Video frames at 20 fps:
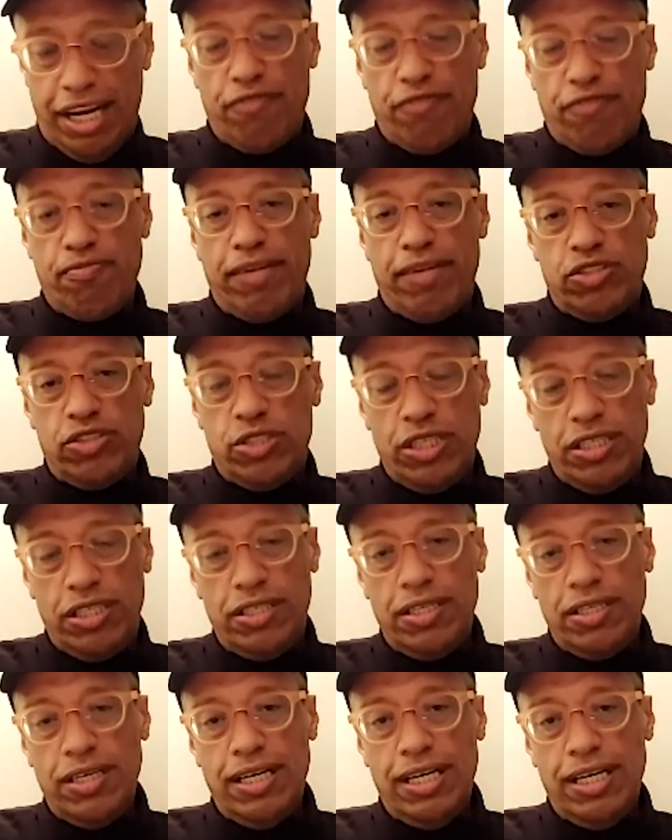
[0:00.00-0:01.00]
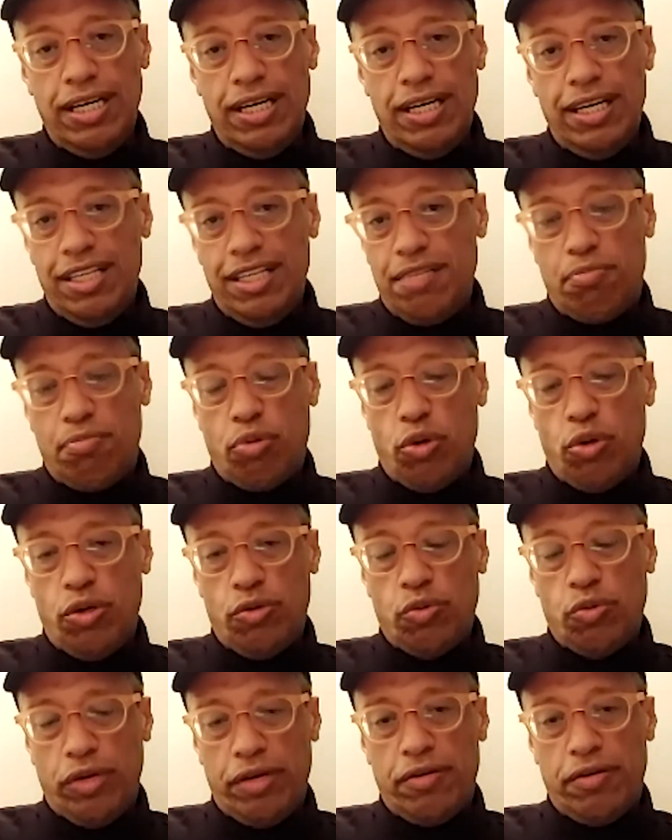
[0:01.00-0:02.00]
It's been some fantastic
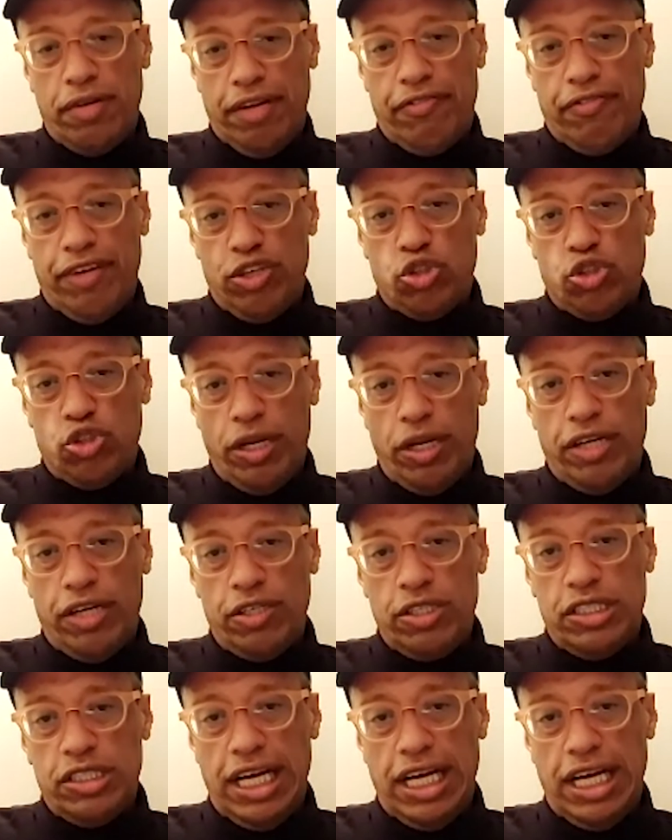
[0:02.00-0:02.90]
stuff. We've talked about